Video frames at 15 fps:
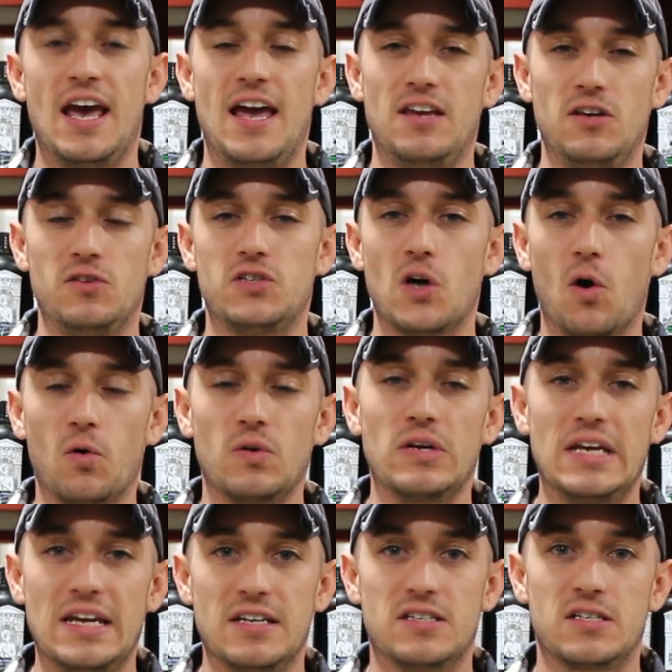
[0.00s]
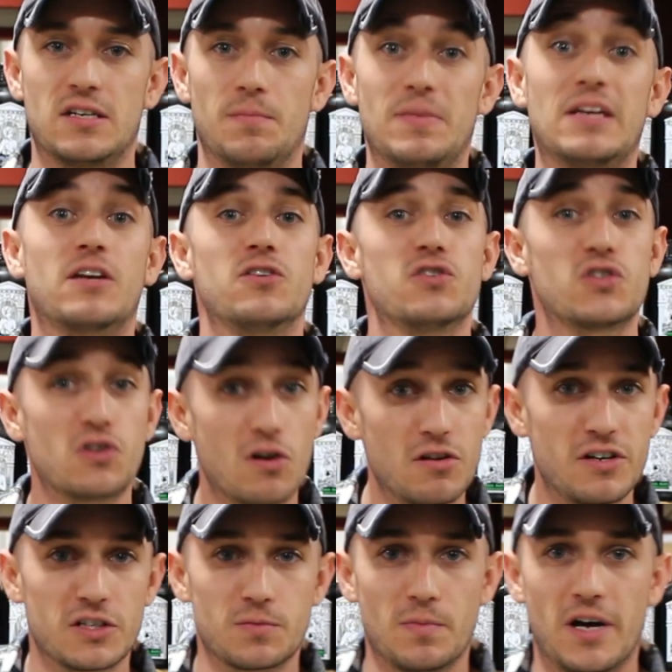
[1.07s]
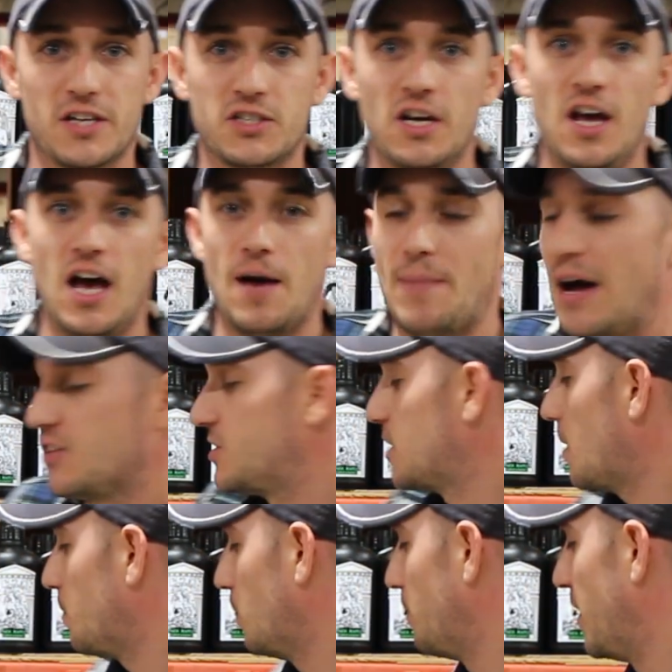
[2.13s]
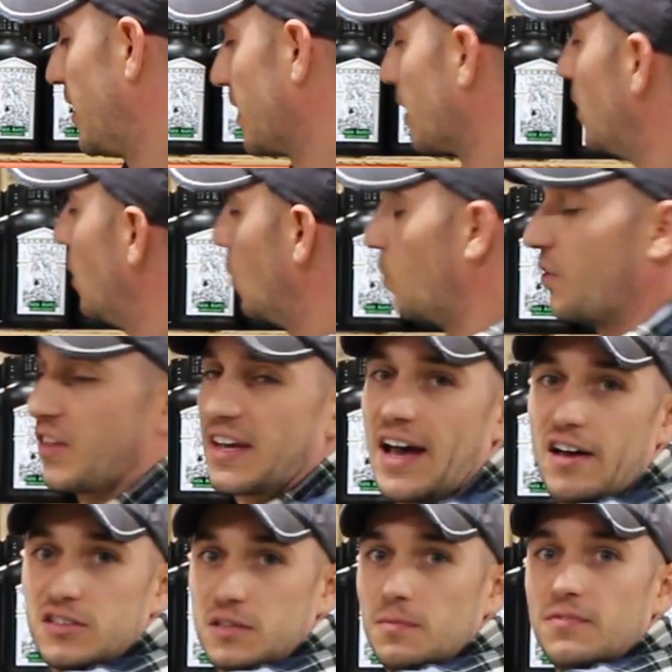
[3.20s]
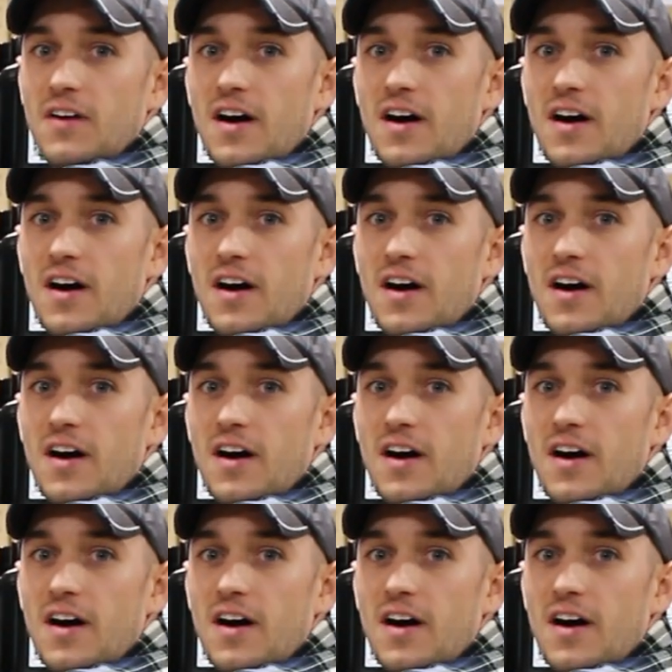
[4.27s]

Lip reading: and you don't need to be concerned as much about supplementing with the calcium